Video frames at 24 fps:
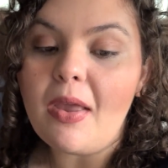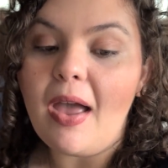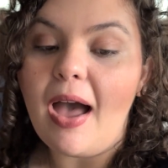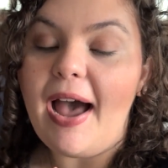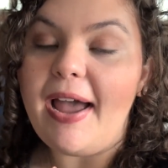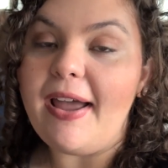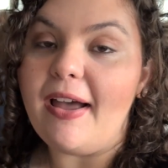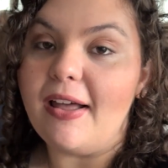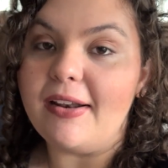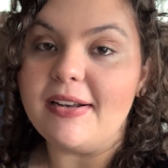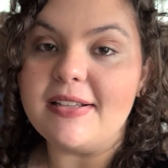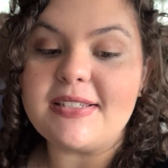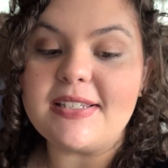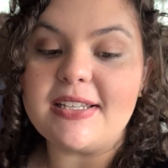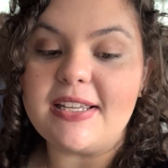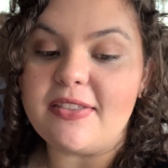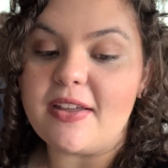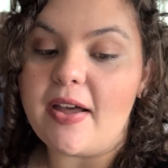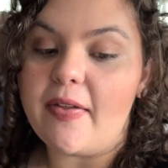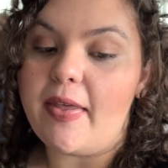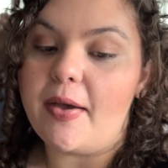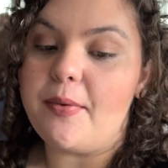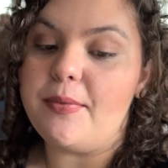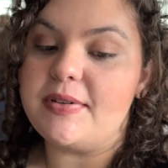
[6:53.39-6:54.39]
I honestly
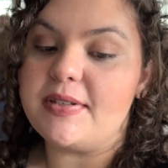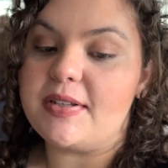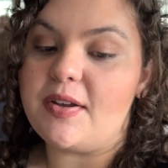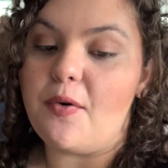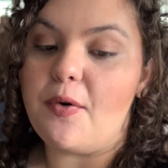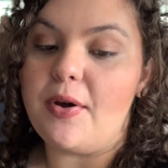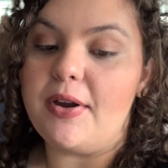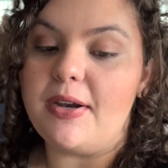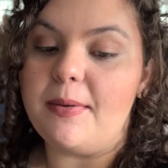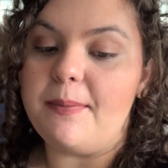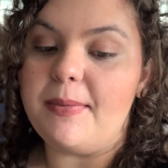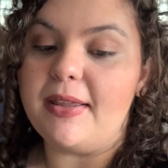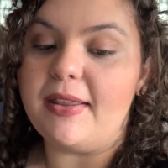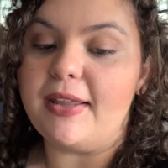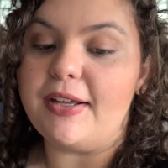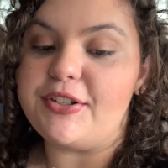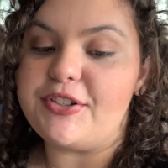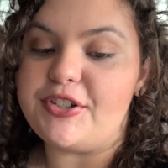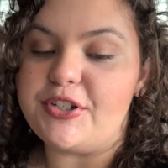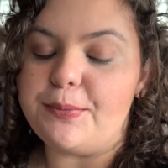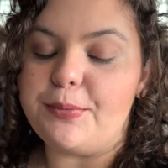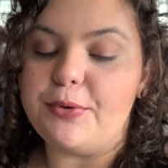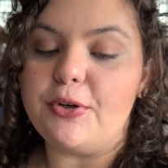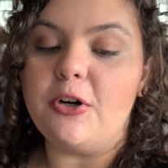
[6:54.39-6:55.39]
thought that was going to be like
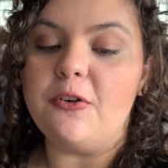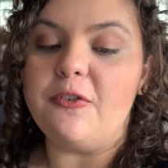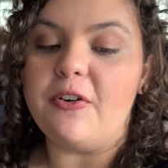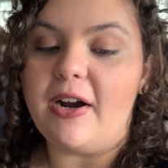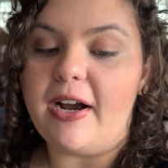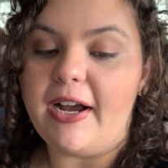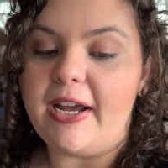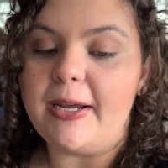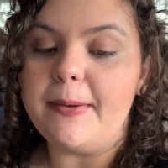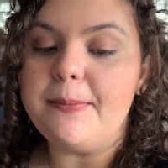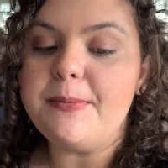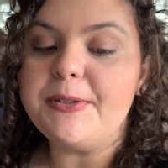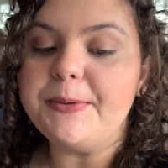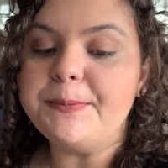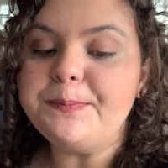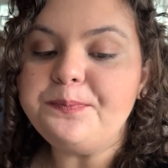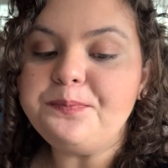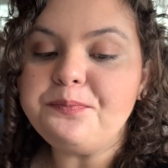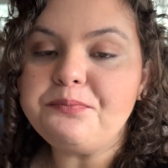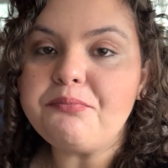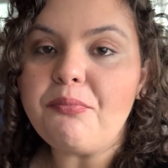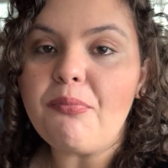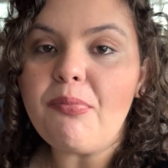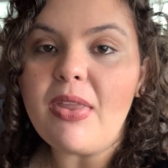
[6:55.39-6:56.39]
super overhyped,
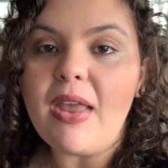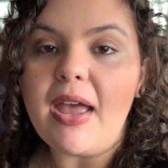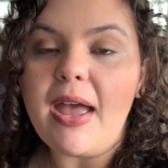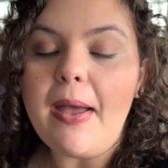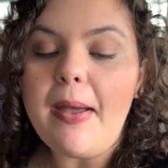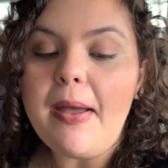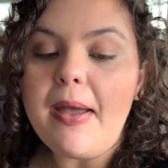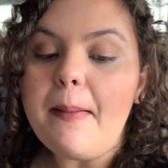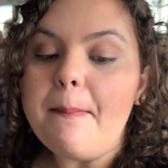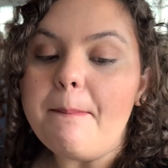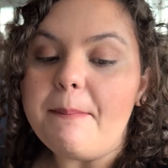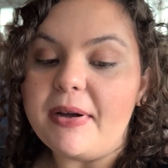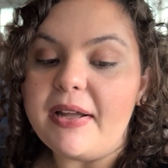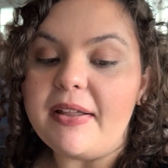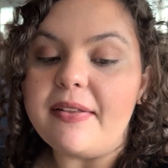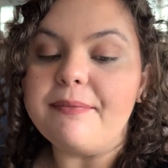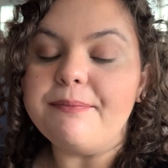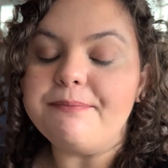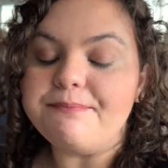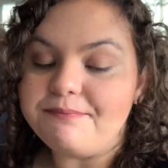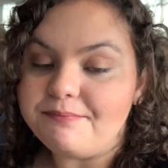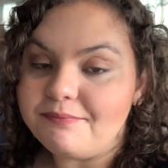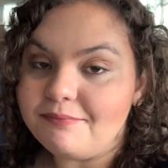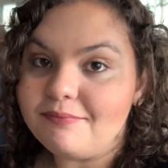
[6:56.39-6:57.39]
but
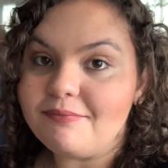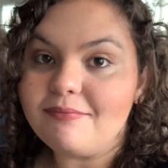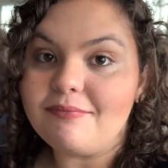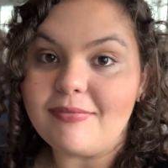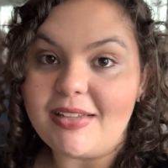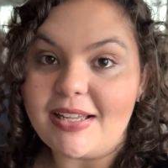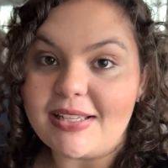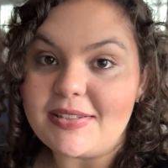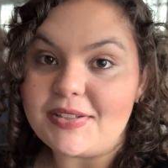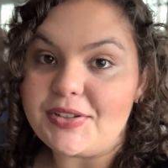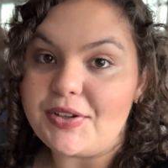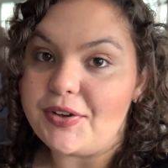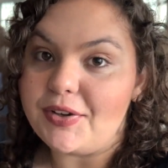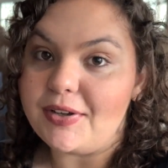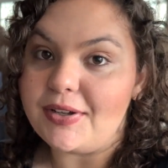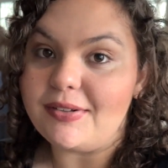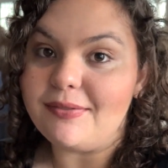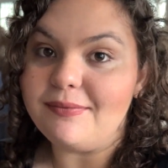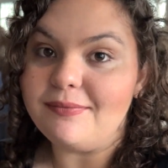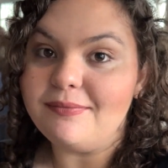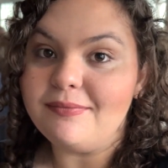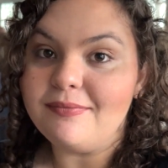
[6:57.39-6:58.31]
that's good.